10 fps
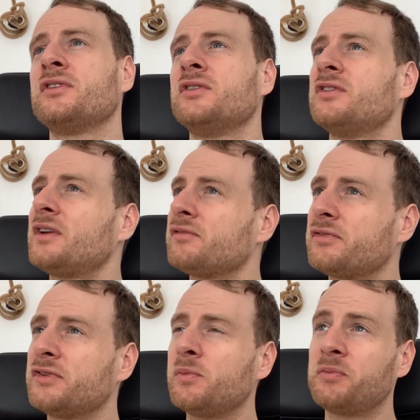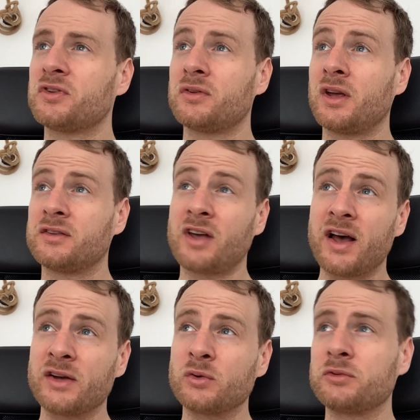just have a few
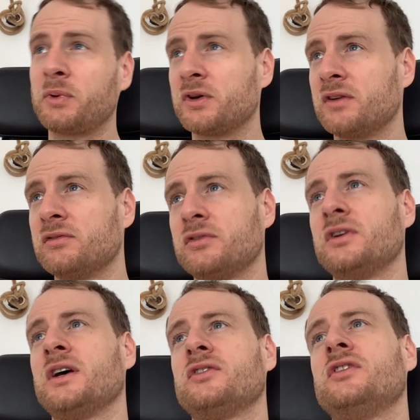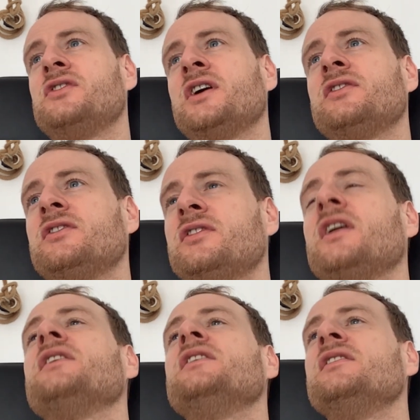tiles poking through that suggests
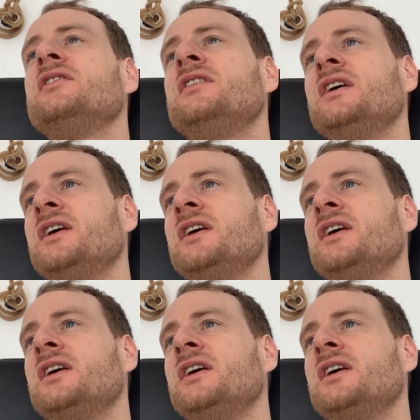that these